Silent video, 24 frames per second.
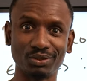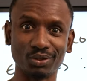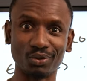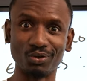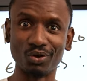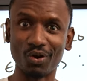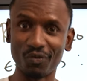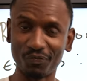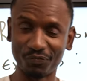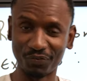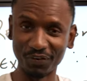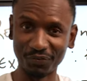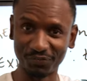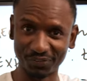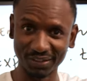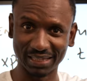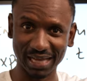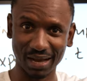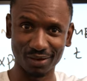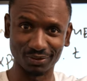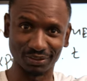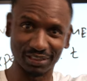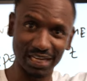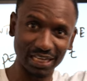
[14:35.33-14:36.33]
So not
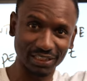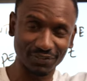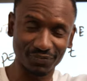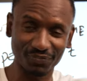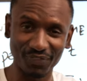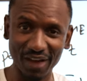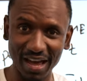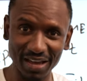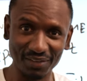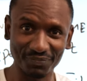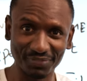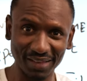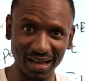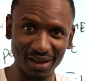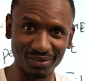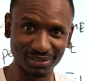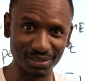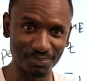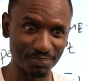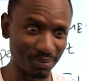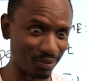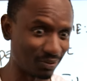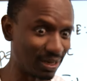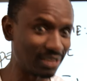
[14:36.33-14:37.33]
50,000, that's
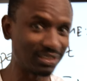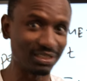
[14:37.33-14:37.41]
£5,000.